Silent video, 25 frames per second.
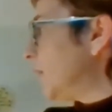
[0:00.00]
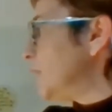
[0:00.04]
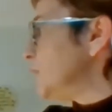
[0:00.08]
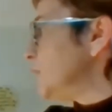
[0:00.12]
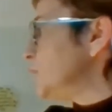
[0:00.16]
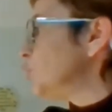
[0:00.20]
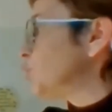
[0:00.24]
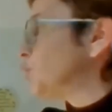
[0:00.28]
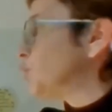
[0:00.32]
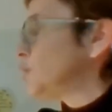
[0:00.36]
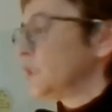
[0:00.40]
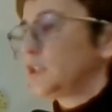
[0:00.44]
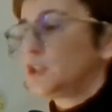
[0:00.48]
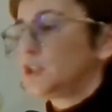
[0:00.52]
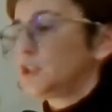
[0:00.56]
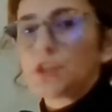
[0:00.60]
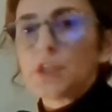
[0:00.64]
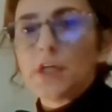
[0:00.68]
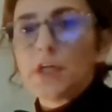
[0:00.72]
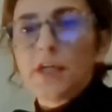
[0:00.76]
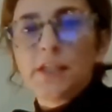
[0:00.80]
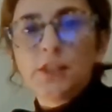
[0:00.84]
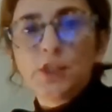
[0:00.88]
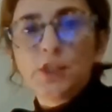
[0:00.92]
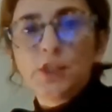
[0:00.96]
a youth
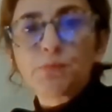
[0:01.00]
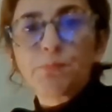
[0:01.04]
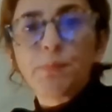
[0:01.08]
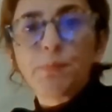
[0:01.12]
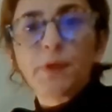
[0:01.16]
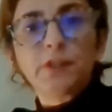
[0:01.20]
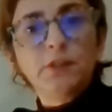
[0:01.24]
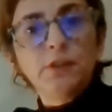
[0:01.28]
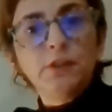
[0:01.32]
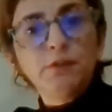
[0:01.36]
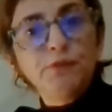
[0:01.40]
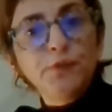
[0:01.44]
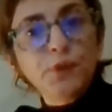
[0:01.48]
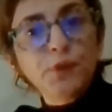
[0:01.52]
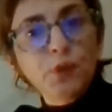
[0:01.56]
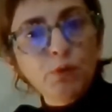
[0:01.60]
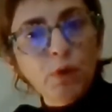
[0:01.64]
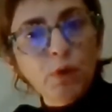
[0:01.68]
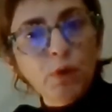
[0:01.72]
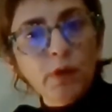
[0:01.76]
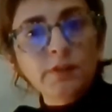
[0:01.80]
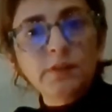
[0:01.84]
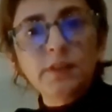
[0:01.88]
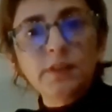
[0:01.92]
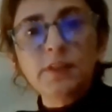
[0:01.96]
exchange, but if you
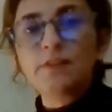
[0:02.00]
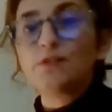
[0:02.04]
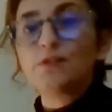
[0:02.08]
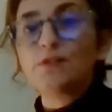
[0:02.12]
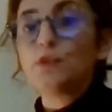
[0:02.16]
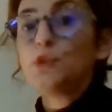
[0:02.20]
wanted,